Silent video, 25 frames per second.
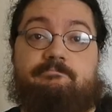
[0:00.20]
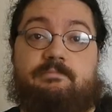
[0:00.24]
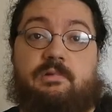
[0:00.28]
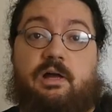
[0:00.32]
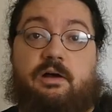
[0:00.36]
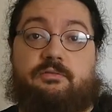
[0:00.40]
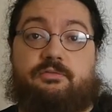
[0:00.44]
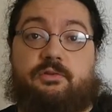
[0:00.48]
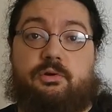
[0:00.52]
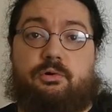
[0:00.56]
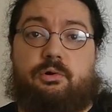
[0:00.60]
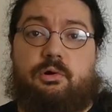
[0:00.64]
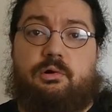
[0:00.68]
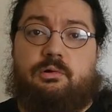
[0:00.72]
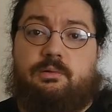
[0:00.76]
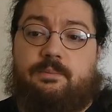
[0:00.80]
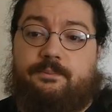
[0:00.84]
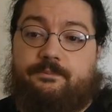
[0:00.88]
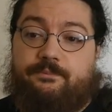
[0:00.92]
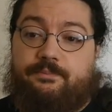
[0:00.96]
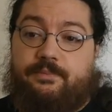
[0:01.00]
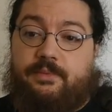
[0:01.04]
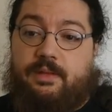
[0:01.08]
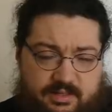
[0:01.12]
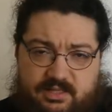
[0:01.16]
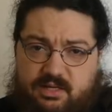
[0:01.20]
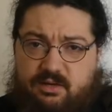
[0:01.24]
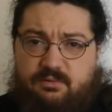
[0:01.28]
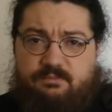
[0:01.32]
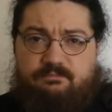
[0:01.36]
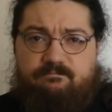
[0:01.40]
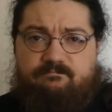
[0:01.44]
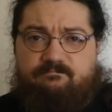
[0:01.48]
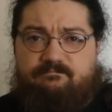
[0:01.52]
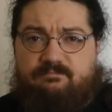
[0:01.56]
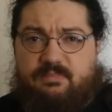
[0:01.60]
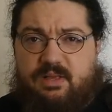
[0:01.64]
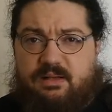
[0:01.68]
Afternoon all. So,
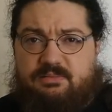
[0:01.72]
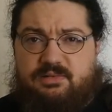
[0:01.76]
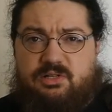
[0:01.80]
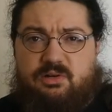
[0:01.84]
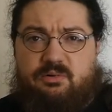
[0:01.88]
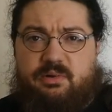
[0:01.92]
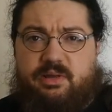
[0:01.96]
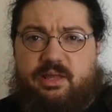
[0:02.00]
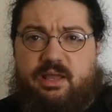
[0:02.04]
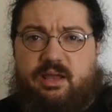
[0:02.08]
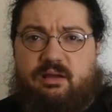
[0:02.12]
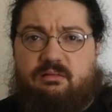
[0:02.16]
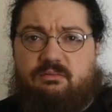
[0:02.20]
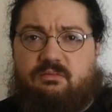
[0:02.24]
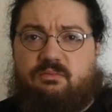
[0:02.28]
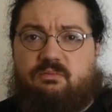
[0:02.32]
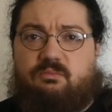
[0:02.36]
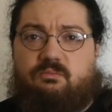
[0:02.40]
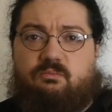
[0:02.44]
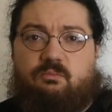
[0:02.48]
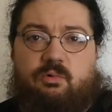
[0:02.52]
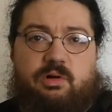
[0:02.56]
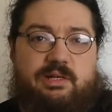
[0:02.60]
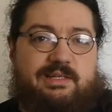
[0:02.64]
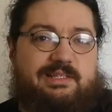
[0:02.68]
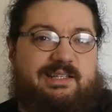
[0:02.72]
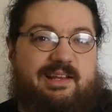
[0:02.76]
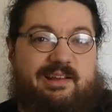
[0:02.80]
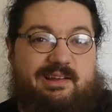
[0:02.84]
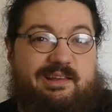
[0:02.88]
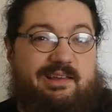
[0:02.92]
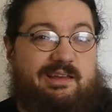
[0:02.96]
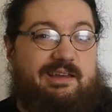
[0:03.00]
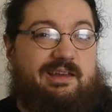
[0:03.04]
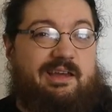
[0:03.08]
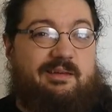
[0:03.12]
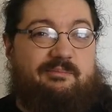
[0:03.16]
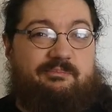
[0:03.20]
I'm still working out what
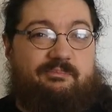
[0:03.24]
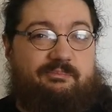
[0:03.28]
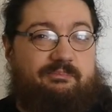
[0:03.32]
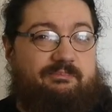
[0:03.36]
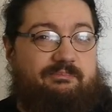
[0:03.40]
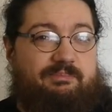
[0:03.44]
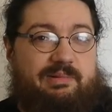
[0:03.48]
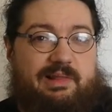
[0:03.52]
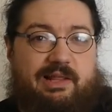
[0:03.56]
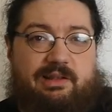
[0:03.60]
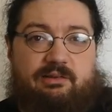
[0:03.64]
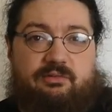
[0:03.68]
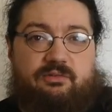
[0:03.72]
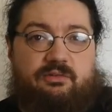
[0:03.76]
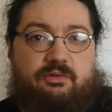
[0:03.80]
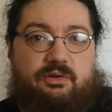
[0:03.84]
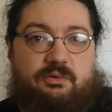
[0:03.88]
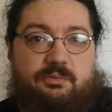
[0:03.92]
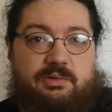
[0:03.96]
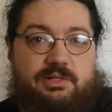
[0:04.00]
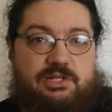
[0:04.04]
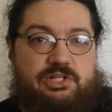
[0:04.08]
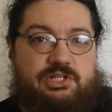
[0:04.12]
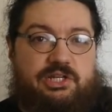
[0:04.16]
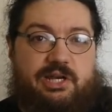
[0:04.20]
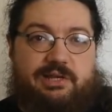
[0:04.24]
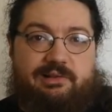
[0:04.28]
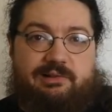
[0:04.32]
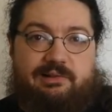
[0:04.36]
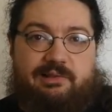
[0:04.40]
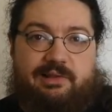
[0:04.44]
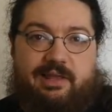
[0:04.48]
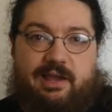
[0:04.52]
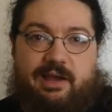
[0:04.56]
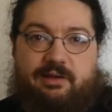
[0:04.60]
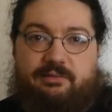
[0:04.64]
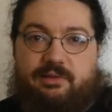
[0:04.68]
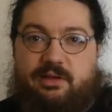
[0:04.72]
exactly I plan on doing with this channel
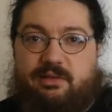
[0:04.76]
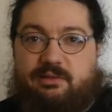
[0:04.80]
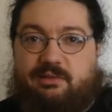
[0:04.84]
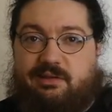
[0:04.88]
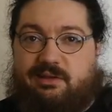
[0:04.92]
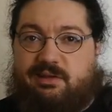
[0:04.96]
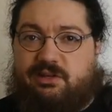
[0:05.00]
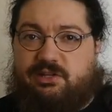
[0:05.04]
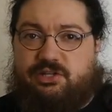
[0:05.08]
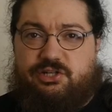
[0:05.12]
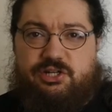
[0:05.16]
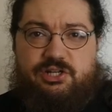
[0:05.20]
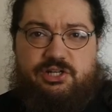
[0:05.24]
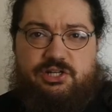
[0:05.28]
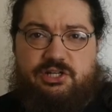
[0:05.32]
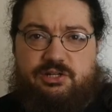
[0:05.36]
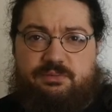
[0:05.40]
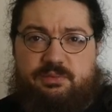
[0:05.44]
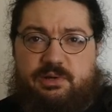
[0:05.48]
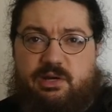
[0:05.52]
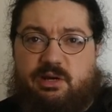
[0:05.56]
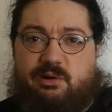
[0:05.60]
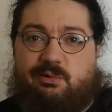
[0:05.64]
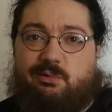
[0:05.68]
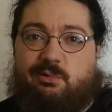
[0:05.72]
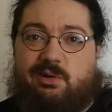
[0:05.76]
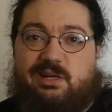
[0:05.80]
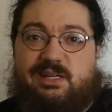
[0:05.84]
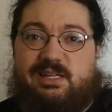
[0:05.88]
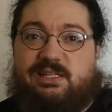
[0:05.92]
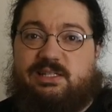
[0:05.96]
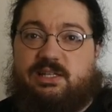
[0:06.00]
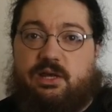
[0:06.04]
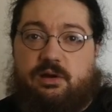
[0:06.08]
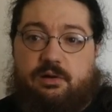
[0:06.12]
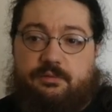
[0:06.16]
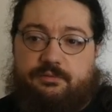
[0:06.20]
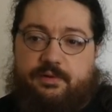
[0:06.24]
now that the GGBO
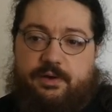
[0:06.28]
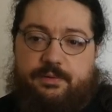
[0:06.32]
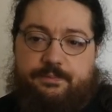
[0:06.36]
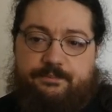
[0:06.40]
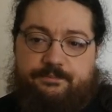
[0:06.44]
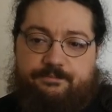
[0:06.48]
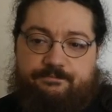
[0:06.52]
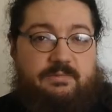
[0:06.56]
is over.